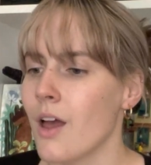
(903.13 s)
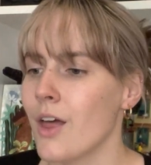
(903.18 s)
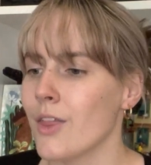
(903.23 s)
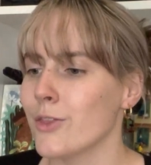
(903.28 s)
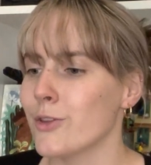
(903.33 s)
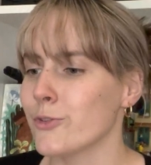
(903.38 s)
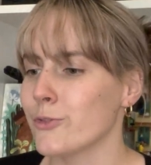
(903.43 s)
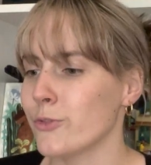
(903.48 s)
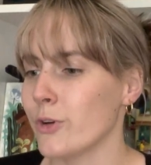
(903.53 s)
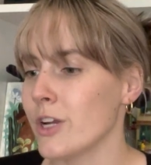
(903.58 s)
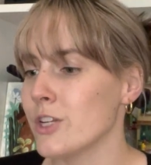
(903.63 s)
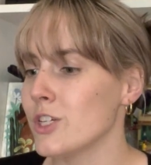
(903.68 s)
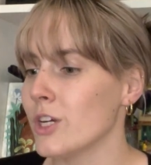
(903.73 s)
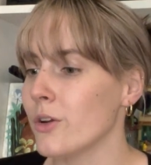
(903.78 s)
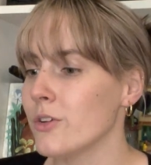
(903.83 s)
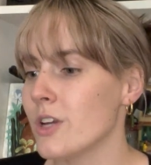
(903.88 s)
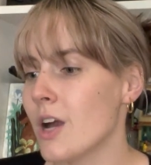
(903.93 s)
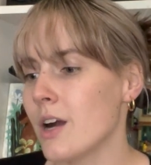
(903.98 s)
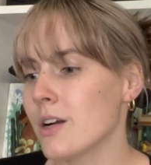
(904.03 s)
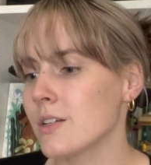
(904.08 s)
The
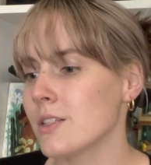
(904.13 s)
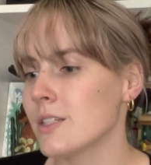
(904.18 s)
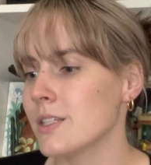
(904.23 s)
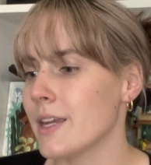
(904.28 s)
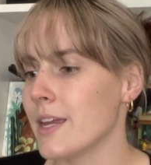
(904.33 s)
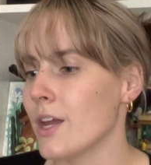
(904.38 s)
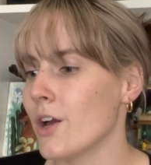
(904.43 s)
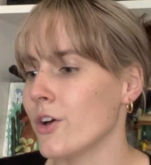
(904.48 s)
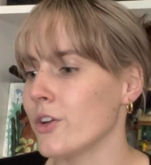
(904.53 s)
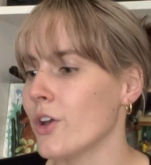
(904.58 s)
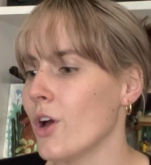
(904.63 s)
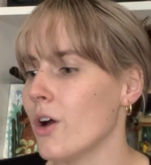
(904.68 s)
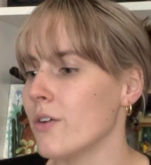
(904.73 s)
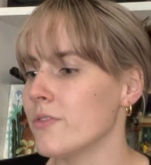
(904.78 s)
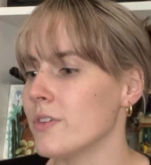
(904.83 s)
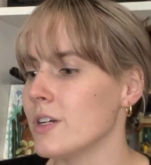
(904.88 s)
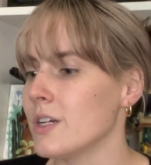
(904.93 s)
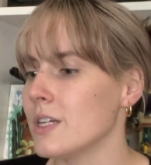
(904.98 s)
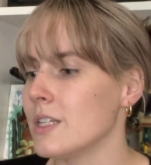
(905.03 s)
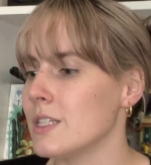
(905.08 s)
fragile young scion of
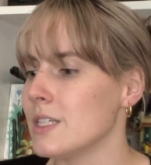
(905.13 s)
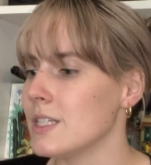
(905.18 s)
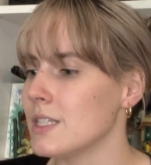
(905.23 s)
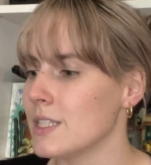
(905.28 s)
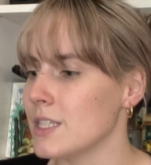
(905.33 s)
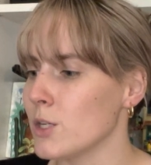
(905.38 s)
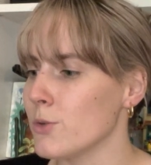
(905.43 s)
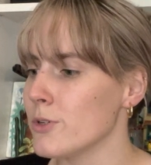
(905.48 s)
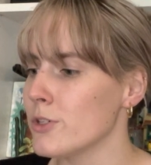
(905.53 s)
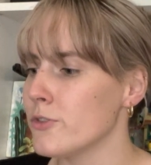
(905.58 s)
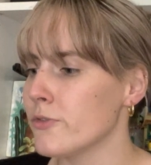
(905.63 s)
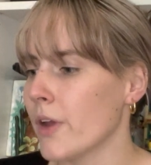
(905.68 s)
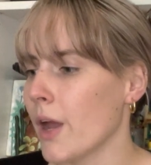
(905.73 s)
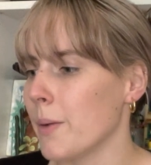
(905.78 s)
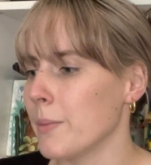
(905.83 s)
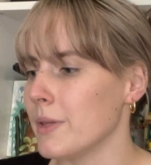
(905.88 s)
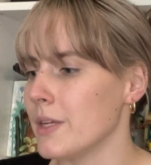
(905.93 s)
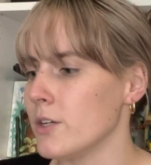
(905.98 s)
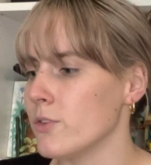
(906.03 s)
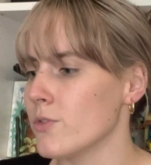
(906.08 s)
a distinguished
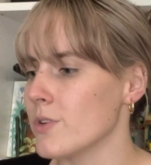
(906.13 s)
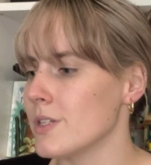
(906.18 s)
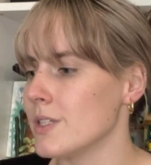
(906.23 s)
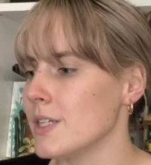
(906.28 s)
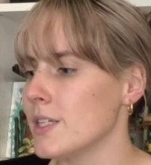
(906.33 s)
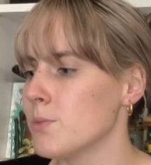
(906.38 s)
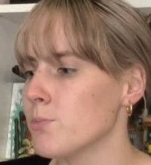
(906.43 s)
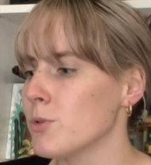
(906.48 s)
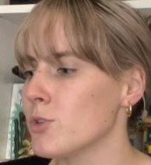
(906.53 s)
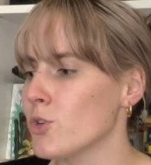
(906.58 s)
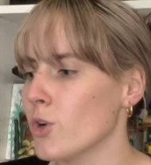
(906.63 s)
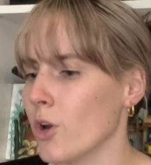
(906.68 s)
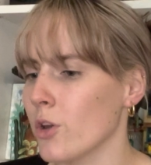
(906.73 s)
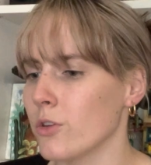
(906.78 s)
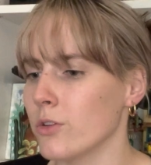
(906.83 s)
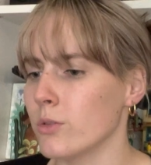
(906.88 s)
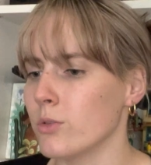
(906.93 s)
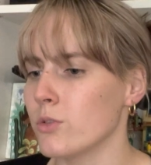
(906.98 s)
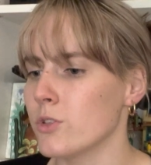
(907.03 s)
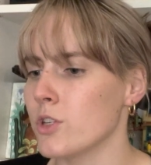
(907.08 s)
family resists
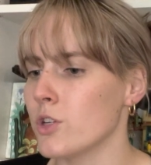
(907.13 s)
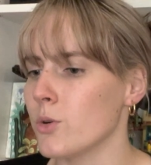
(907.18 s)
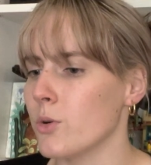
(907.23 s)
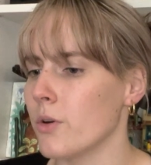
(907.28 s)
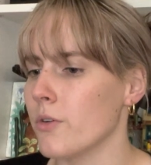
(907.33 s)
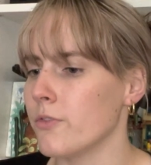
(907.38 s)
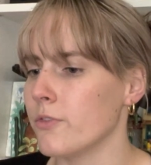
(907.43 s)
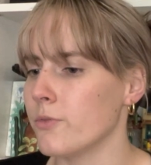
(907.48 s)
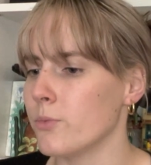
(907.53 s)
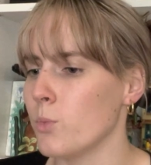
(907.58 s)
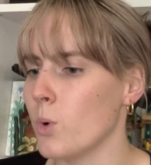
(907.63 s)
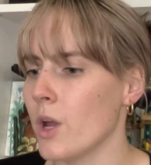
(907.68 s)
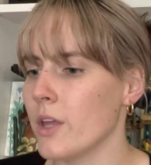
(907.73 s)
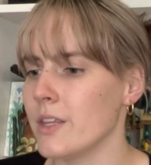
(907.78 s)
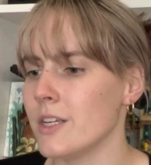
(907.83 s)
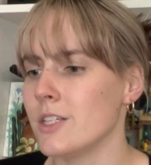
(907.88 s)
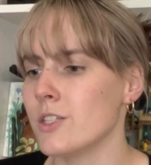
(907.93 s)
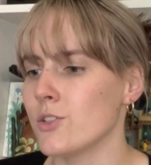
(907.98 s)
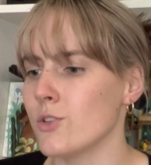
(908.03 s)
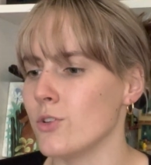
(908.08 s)
betrothal to a
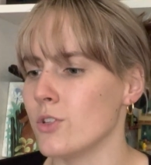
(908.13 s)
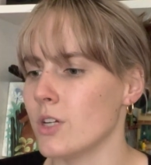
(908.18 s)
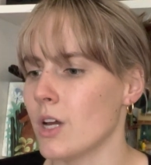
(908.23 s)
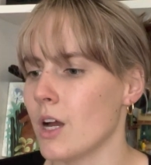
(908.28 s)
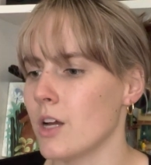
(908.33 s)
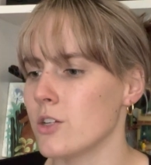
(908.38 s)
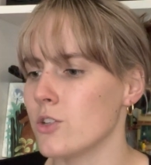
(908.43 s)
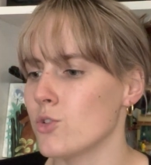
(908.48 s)
worthy suitor,